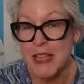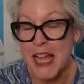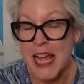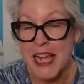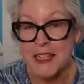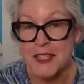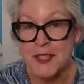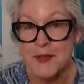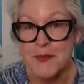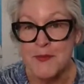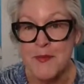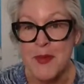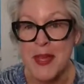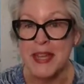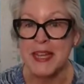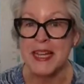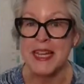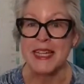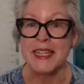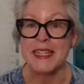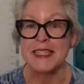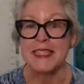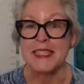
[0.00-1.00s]
last
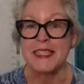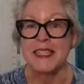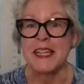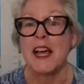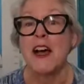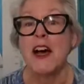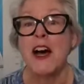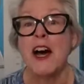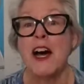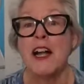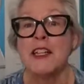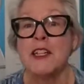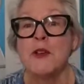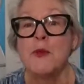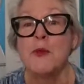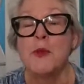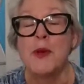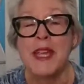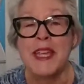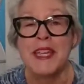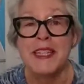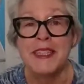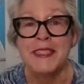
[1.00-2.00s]
minute
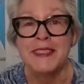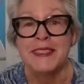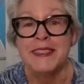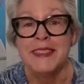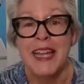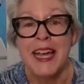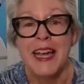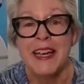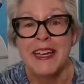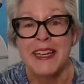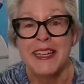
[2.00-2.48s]
Halloween